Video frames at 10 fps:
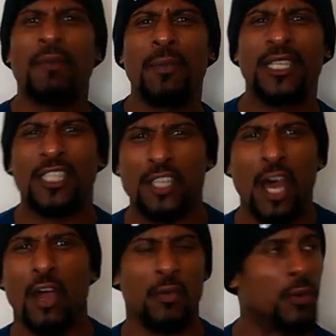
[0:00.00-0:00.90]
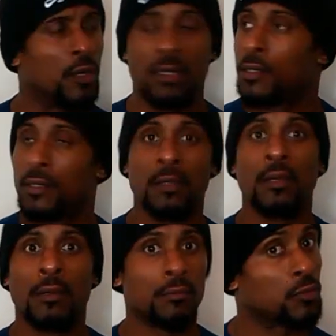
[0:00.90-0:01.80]
to keep everybody slow.
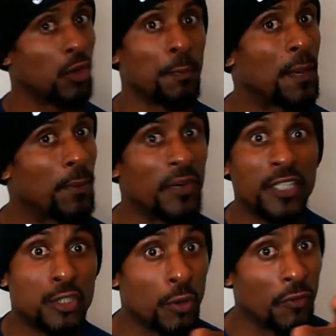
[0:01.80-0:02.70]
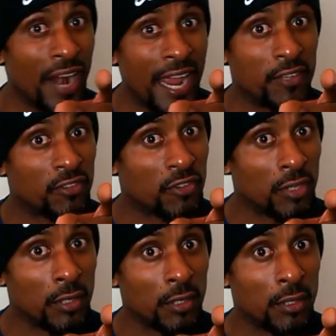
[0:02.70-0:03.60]
Slow people are easy to
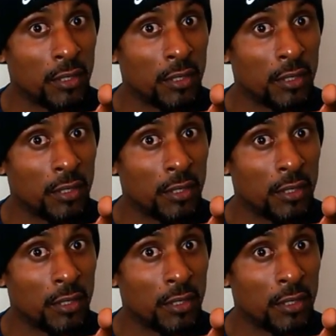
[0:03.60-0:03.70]
arrest.